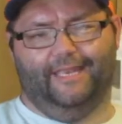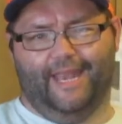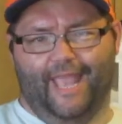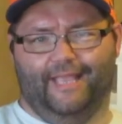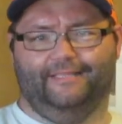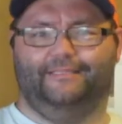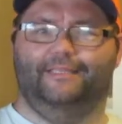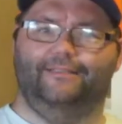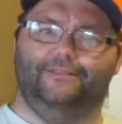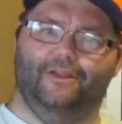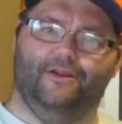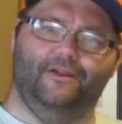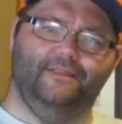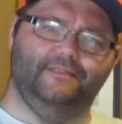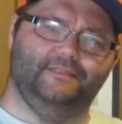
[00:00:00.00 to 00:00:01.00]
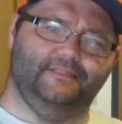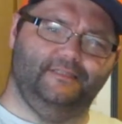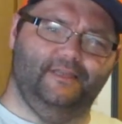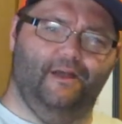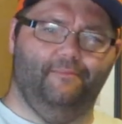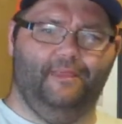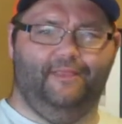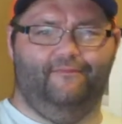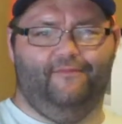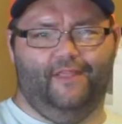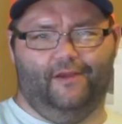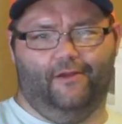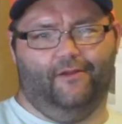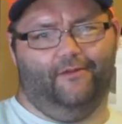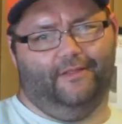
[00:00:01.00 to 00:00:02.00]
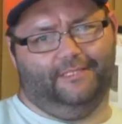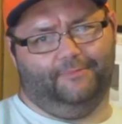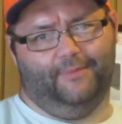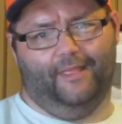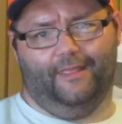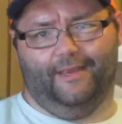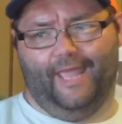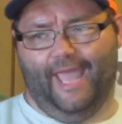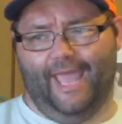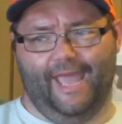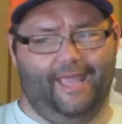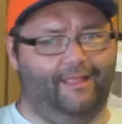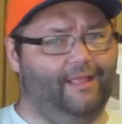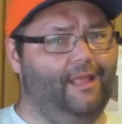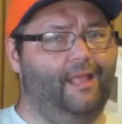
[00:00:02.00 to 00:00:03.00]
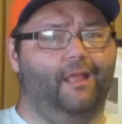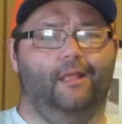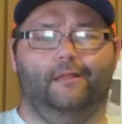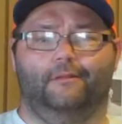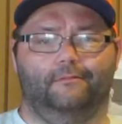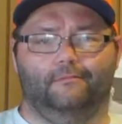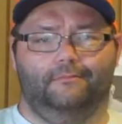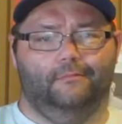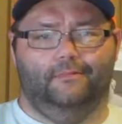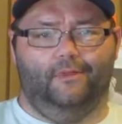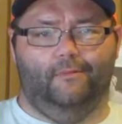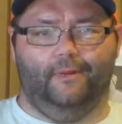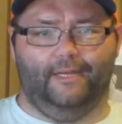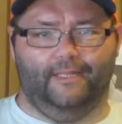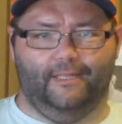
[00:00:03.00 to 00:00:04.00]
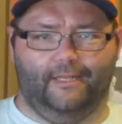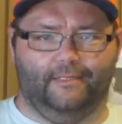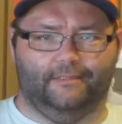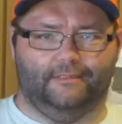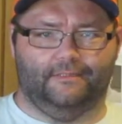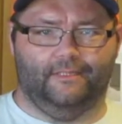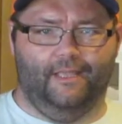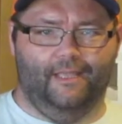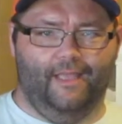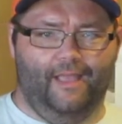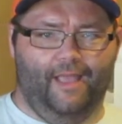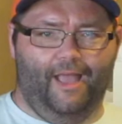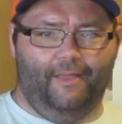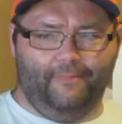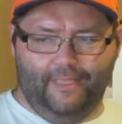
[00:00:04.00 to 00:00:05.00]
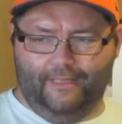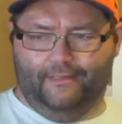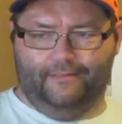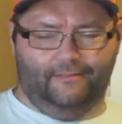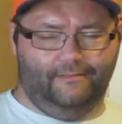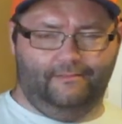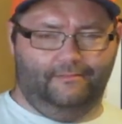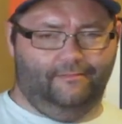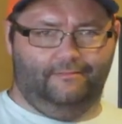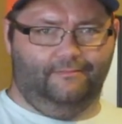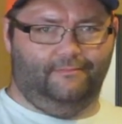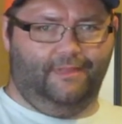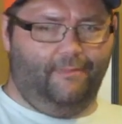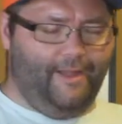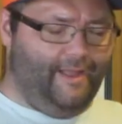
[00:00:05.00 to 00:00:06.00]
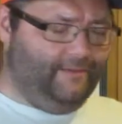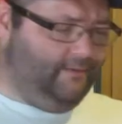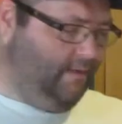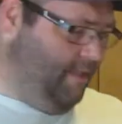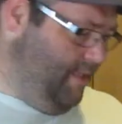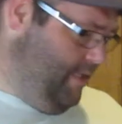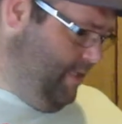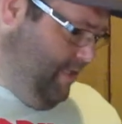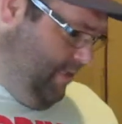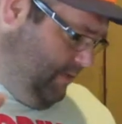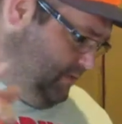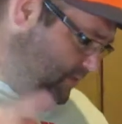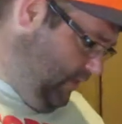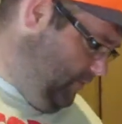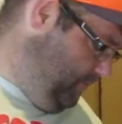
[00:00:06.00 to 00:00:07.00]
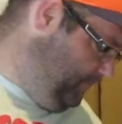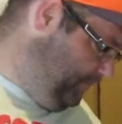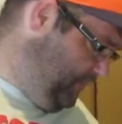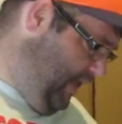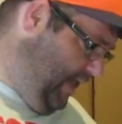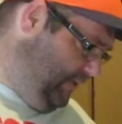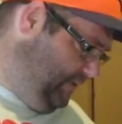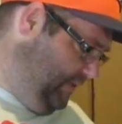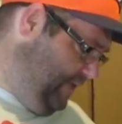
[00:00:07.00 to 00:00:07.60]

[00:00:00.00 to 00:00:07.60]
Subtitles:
nasty, dirty, scummy, vinegary smelling hat, nobody does. I mean, come on. So, on